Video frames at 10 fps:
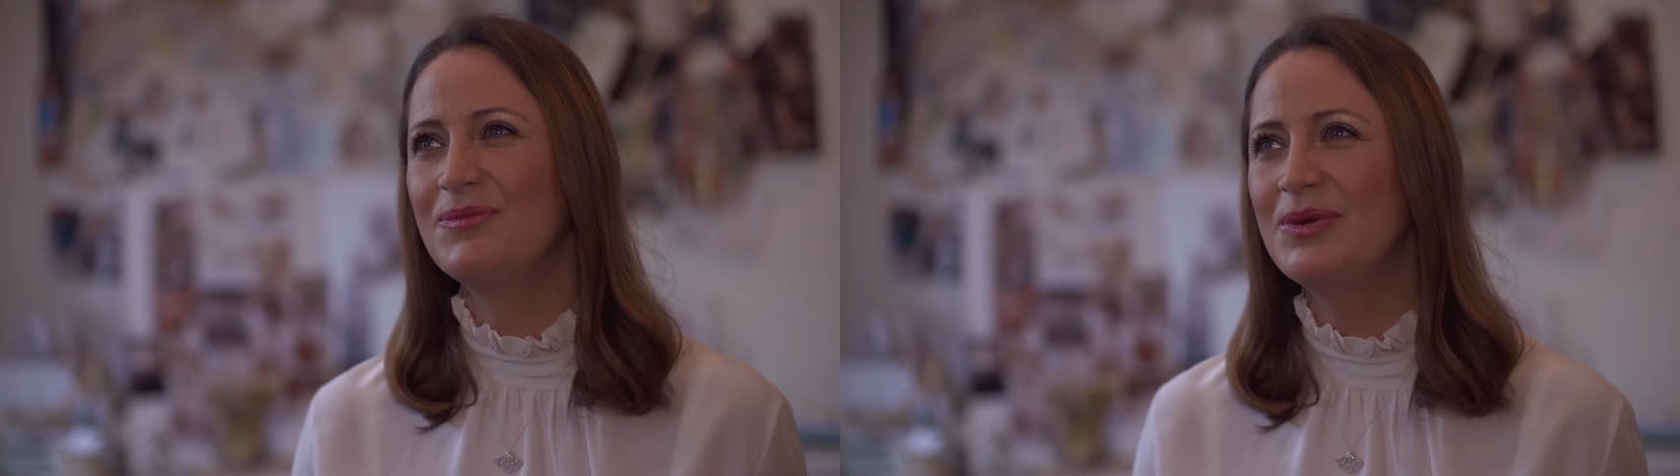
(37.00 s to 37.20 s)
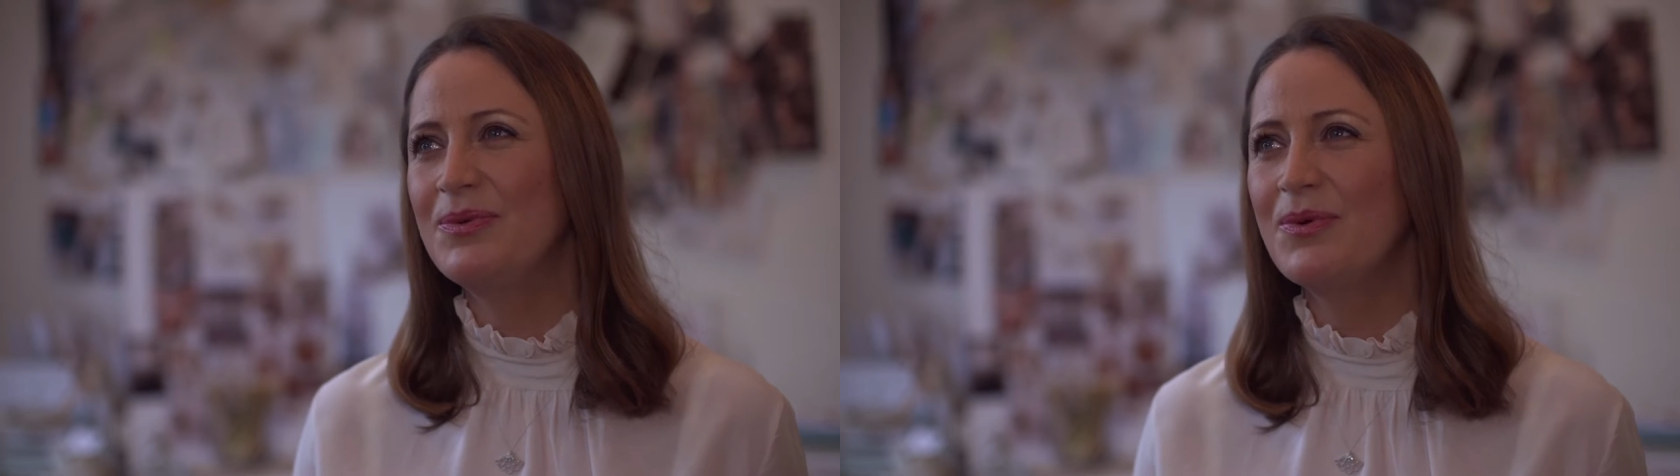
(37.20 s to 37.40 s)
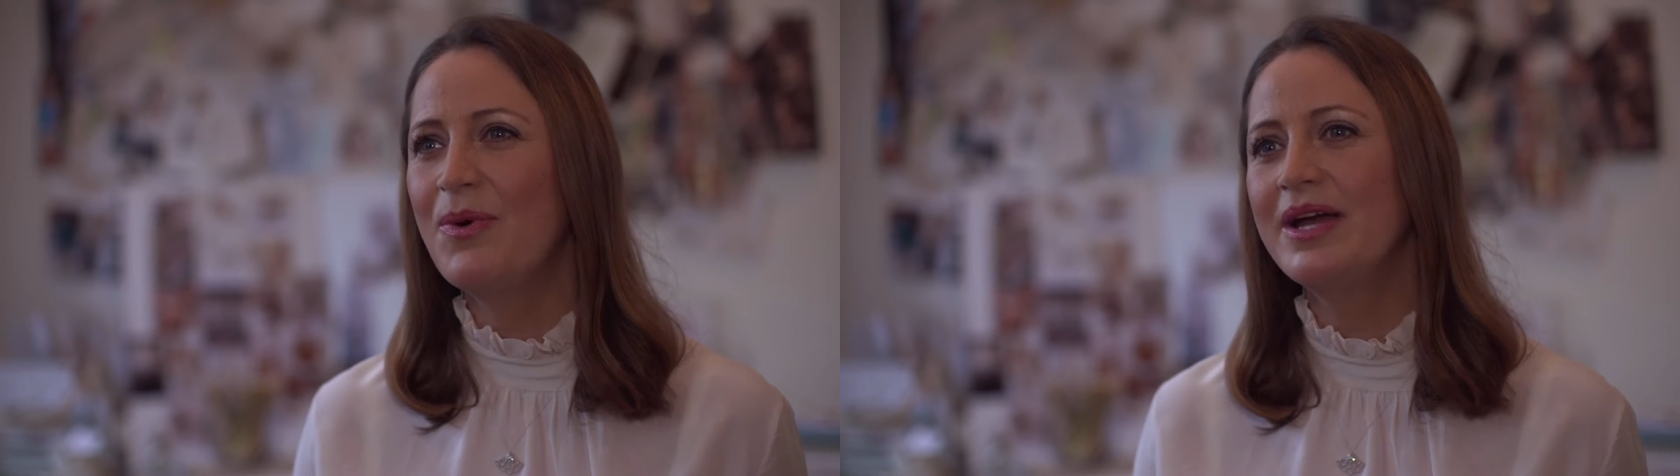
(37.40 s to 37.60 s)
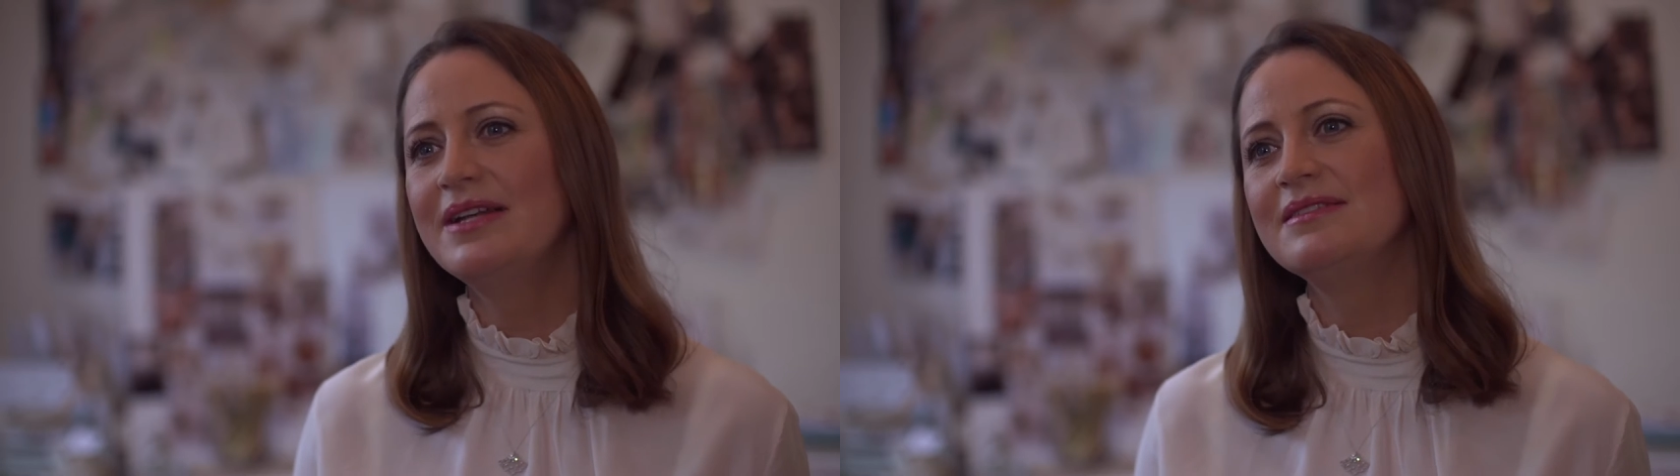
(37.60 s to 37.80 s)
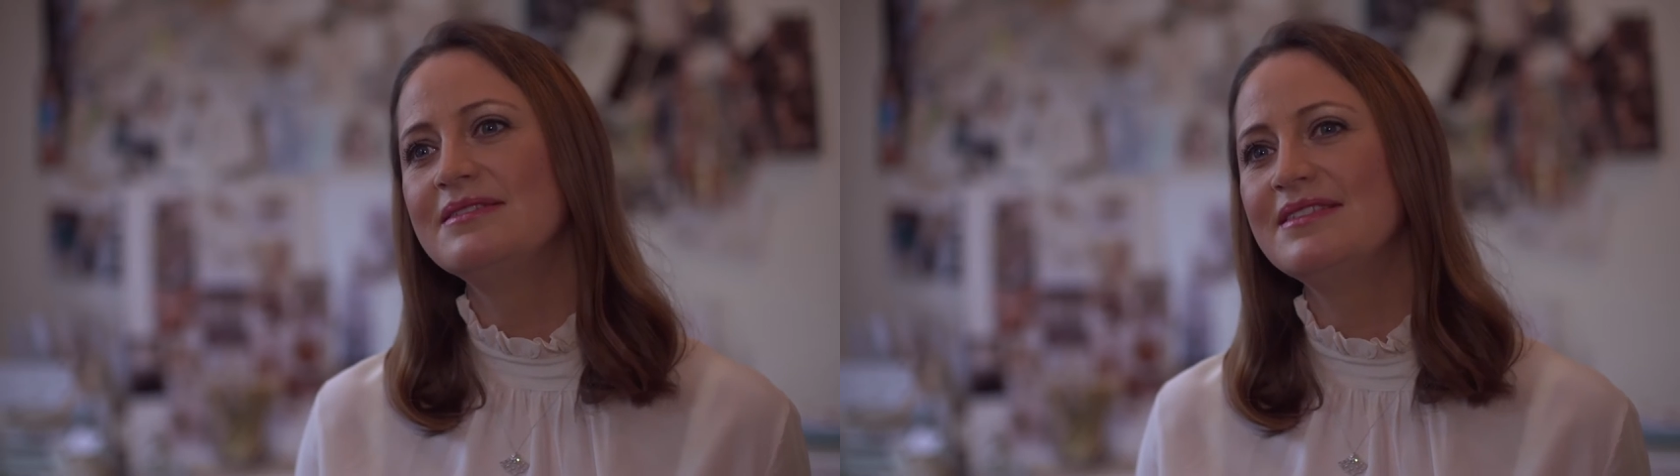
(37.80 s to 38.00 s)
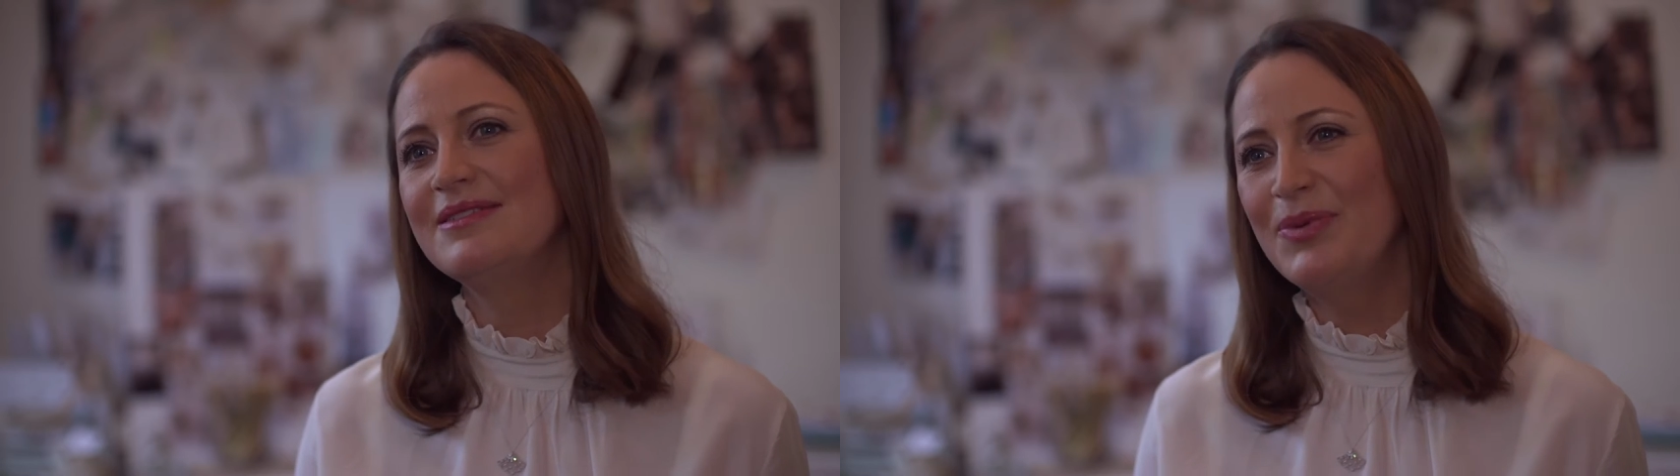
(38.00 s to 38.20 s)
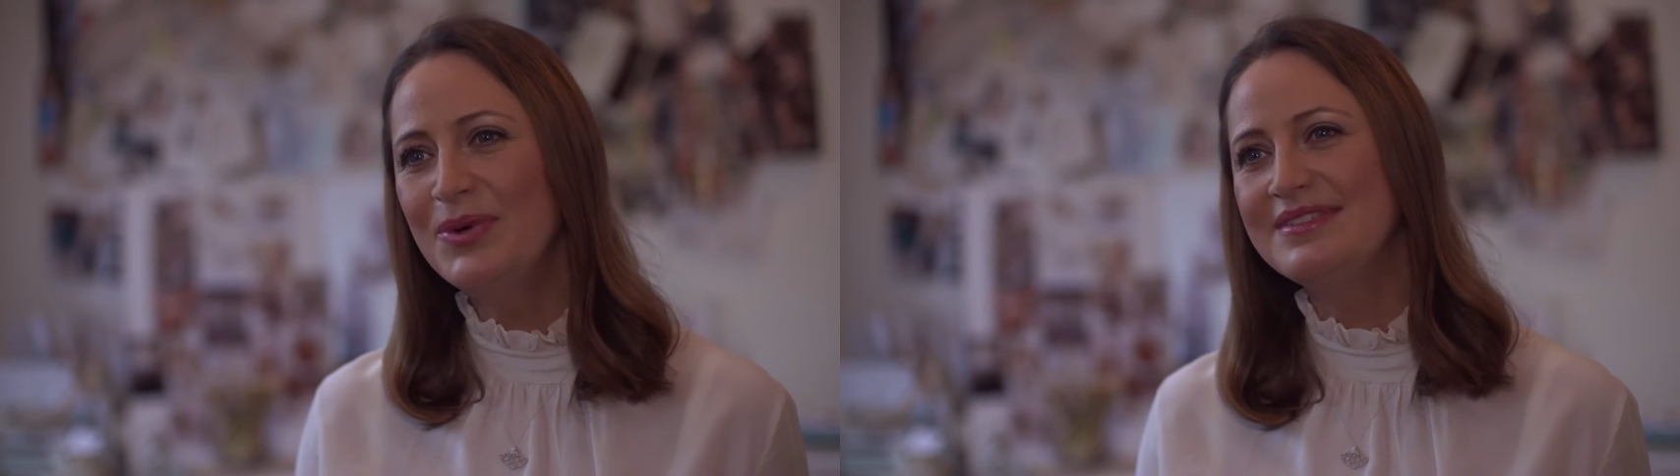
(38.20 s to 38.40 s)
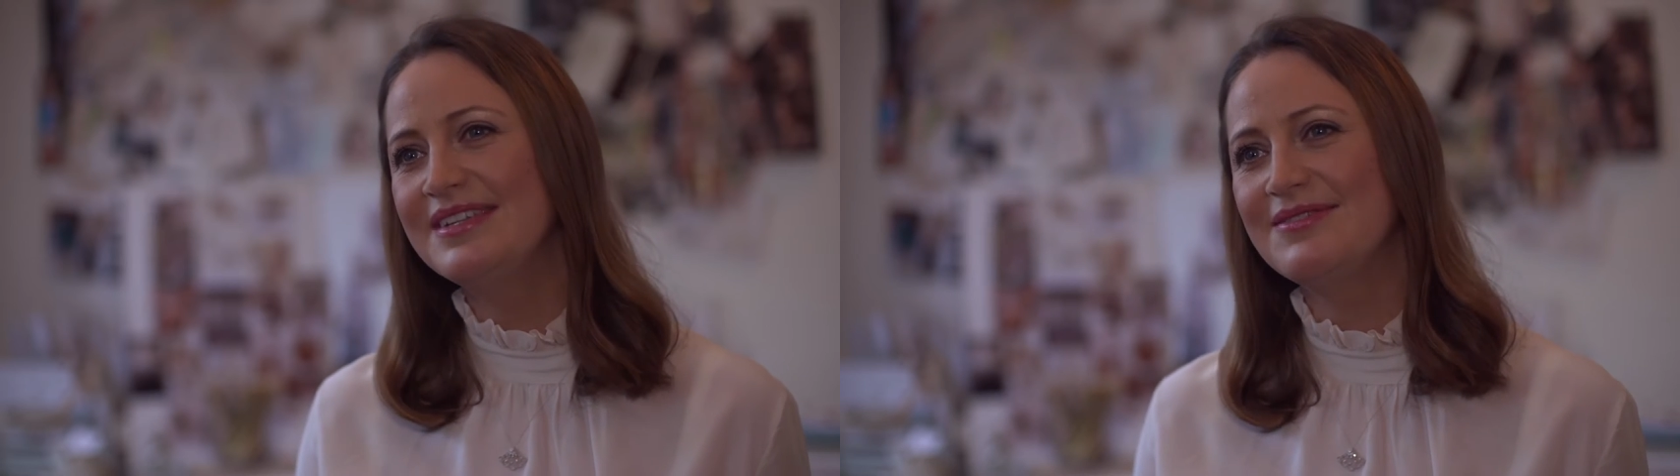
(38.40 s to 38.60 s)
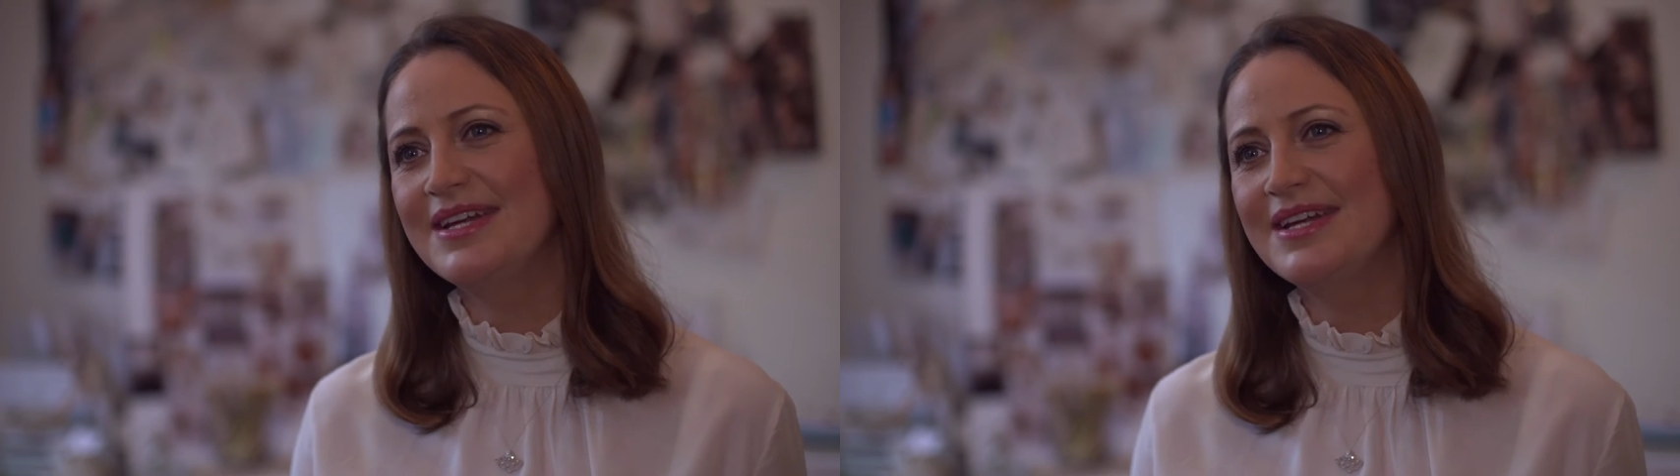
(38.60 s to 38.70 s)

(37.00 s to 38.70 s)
We were quite disappointed,